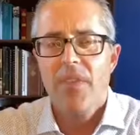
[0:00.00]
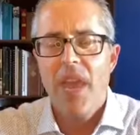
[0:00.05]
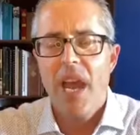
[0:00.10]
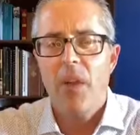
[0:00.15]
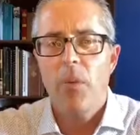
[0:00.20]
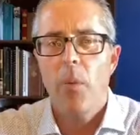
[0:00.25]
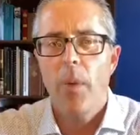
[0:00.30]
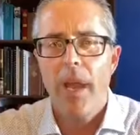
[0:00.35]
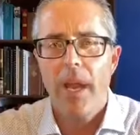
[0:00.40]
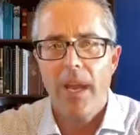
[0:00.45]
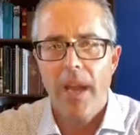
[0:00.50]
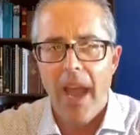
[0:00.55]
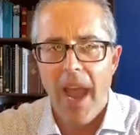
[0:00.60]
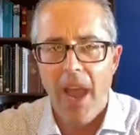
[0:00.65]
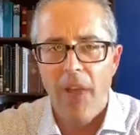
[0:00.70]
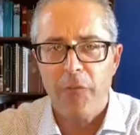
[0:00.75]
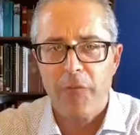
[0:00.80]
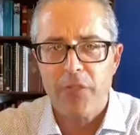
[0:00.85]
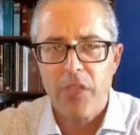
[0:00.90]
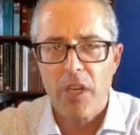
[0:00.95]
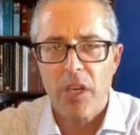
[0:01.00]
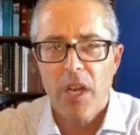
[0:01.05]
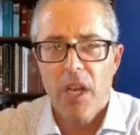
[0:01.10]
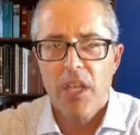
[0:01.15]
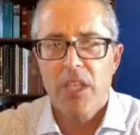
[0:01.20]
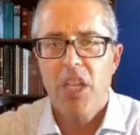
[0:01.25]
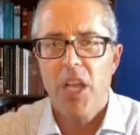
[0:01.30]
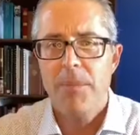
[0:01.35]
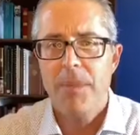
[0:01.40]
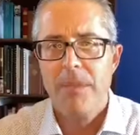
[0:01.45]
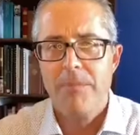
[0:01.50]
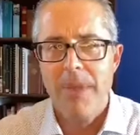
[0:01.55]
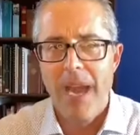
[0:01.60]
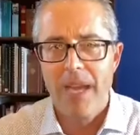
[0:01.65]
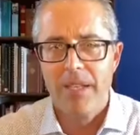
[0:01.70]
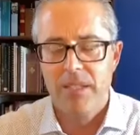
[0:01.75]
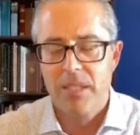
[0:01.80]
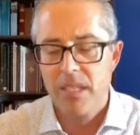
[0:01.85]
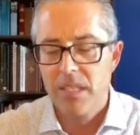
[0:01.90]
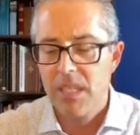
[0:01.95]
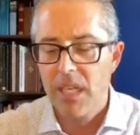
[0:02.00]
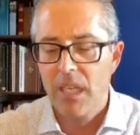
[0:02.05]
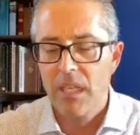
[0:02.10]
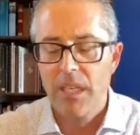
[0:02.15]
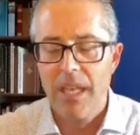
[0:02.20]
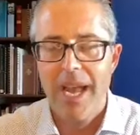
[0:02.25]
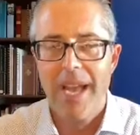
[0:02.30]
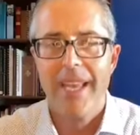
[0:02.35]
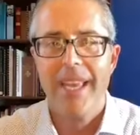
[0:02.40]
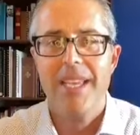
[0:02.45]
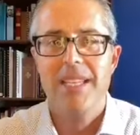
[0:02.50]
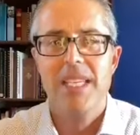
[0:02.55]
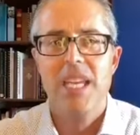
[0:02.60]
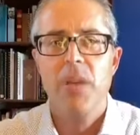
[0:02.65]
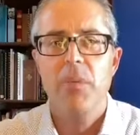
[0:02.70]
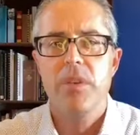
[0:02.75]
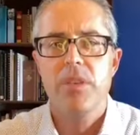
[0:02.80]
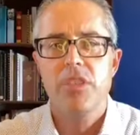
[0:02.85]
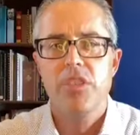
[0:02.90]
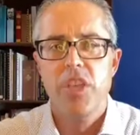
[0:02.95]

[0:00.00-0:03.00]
that went after coming back to Ziklag is he was